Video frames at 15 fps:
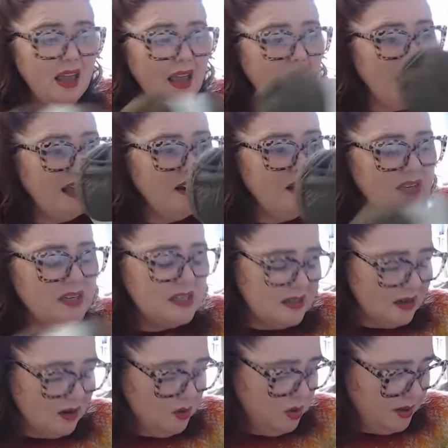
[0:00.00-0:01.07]
And I
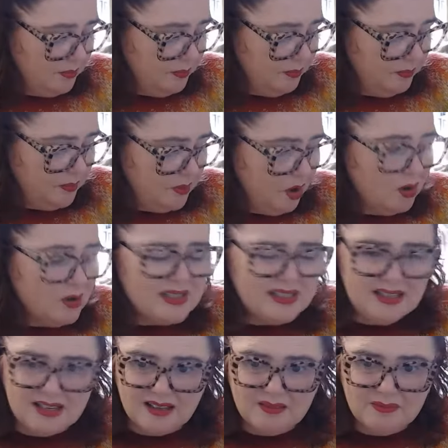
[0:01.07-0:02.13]
did a quick
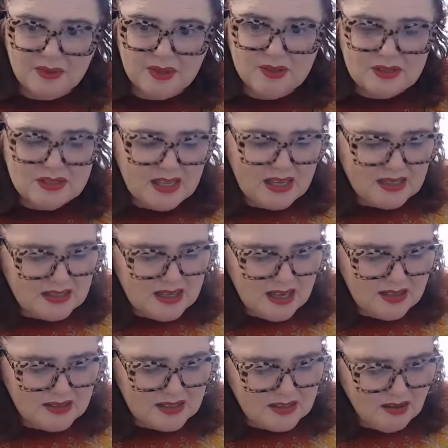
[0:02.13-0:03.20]
costing, because that's
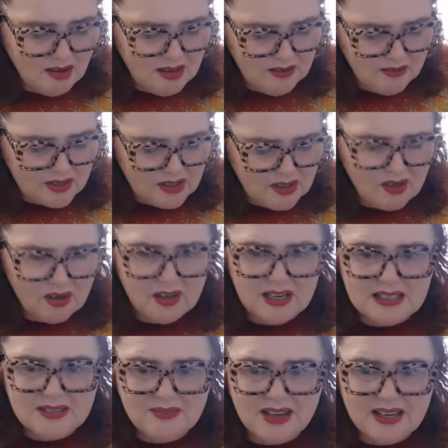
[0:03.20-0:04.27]
the other side of it. You know,
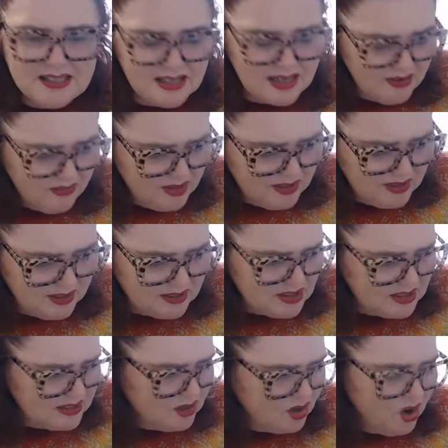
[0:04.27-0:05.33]
let's face it, everything
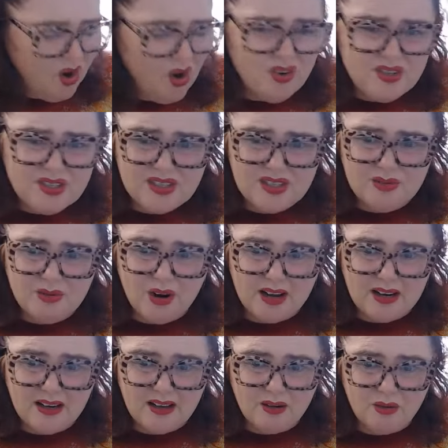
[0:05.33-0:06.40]
just costs
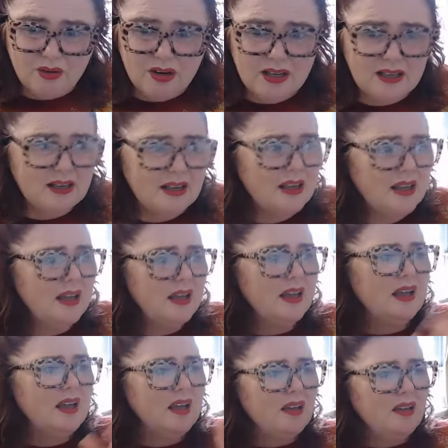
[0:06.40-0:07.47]
right now, right?
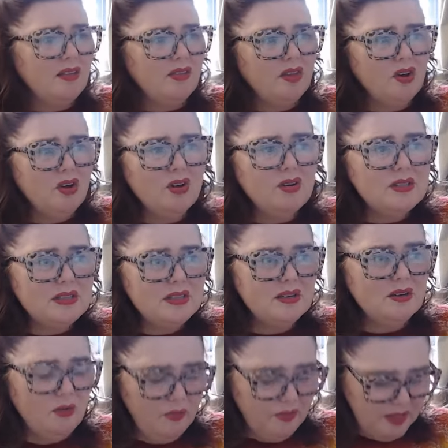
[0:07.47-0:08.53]
The
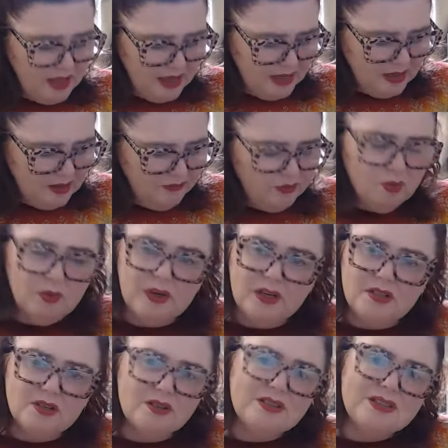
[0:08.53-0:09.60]
costing on that, if you're
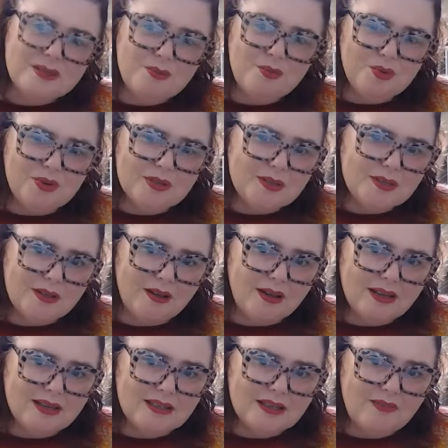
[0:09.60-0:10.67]
wanting to do the smallest
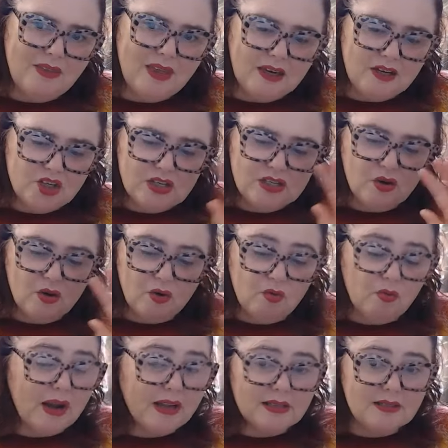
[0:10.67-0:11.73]
size, and she's got
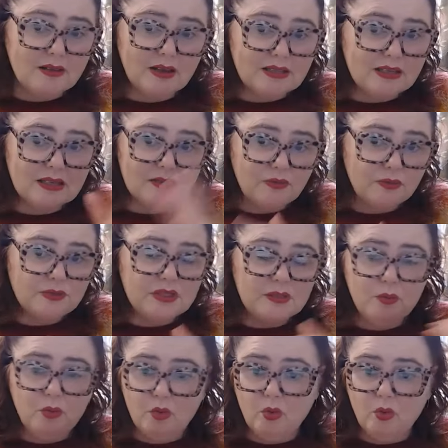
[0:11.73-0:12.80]
great sizings from
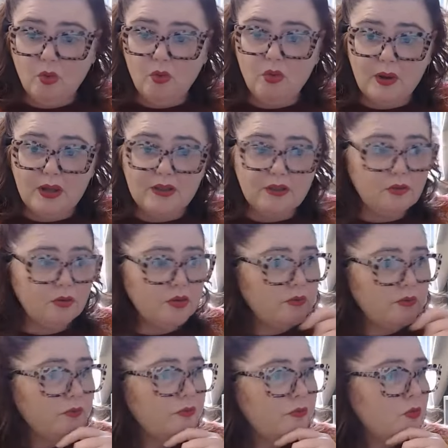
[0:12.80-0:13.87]
small all the way through
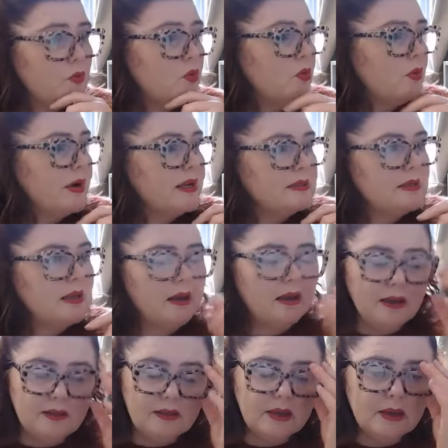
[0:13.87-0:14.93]
to
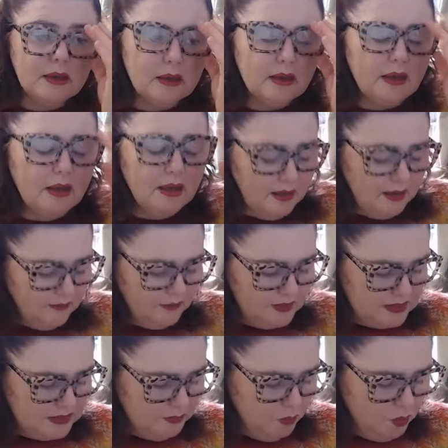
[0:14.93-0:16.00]
4XL, I think. The
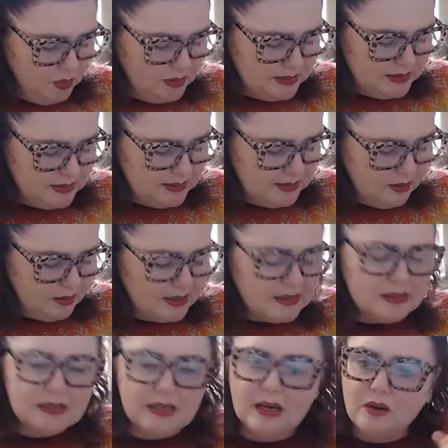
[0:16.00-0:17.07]
smallest
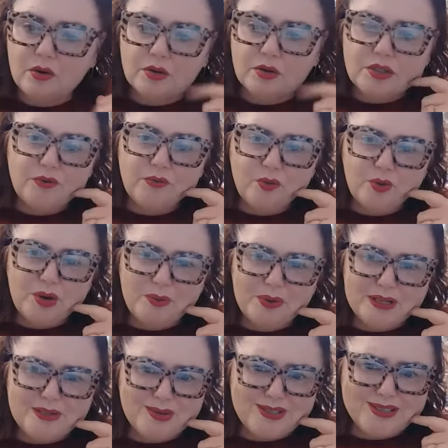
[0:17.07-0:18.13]
size, it's going to cost you
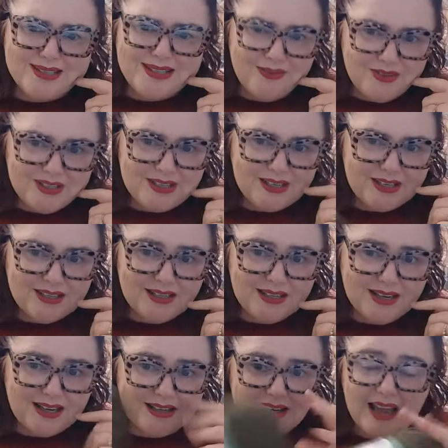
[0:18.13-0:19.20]
$41.70 to
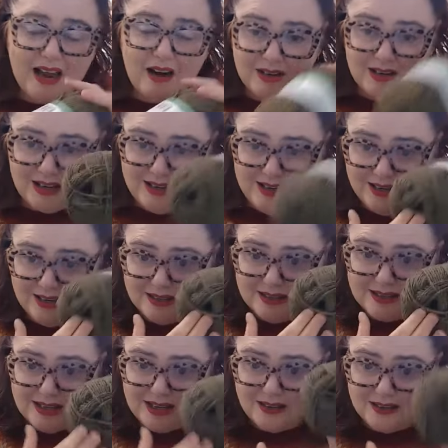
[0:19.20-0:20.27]
knit currently
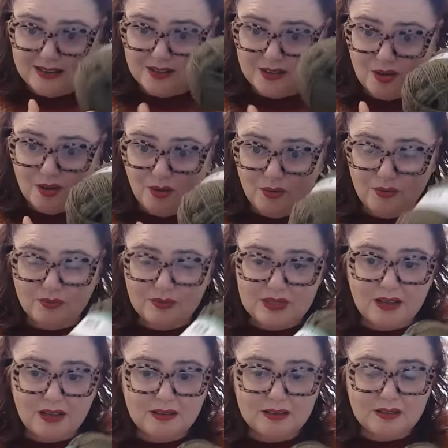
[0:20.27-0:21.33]
in Southlander on
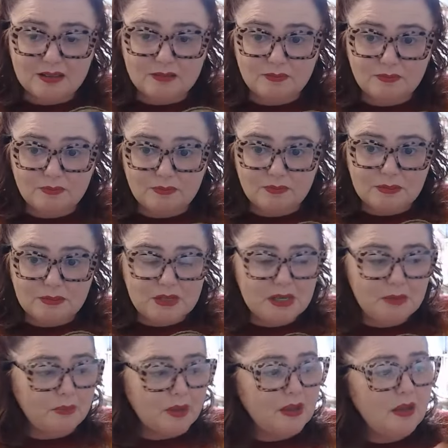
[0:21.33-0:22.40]
Southlander
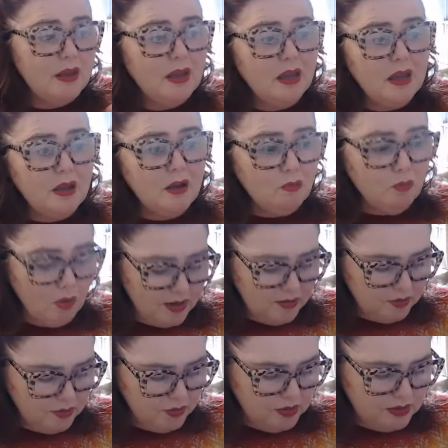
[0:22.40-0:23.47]
September,
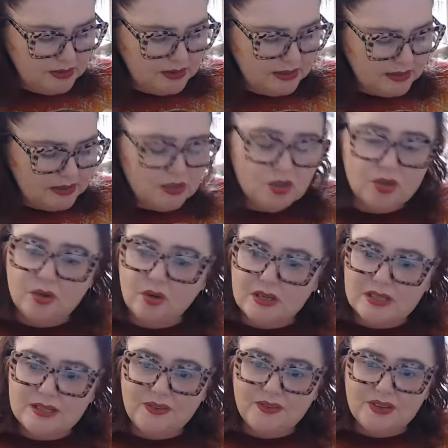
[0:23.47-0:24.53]
right through to
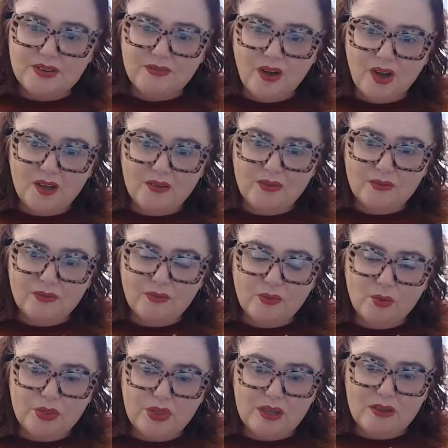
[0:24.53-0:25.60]
$62.55
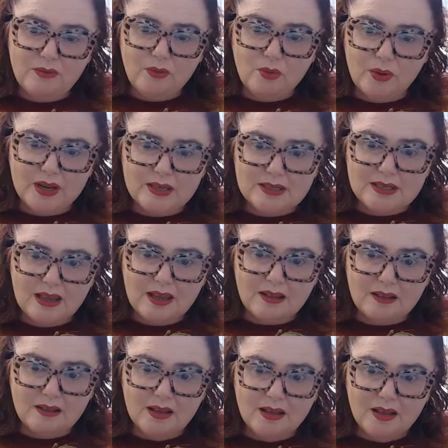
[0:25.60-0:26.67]
for the
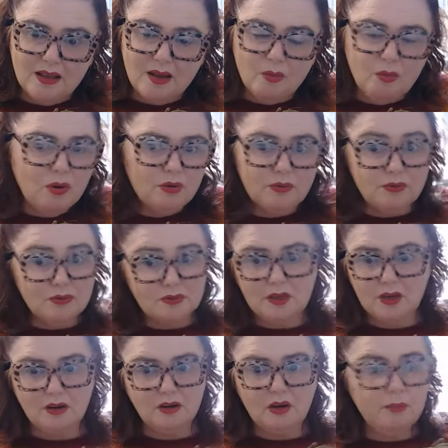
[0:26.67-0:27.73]
4XL. Well,
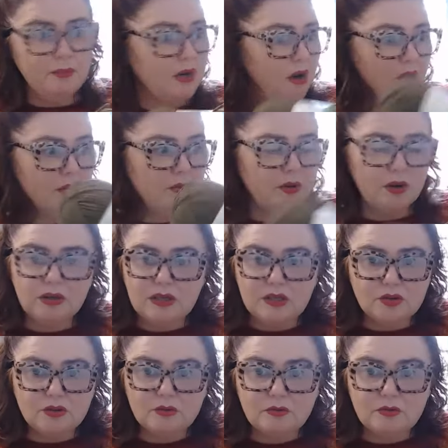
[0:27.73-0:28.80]
I mean, I would only
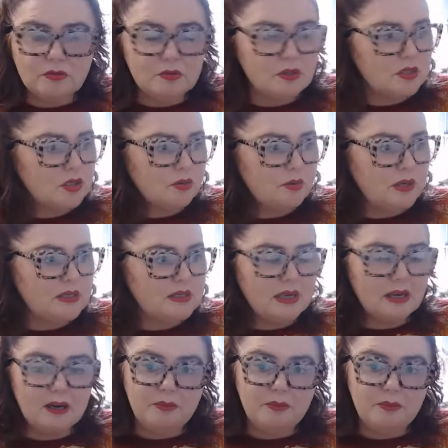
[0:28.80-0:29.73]
do the 2XL at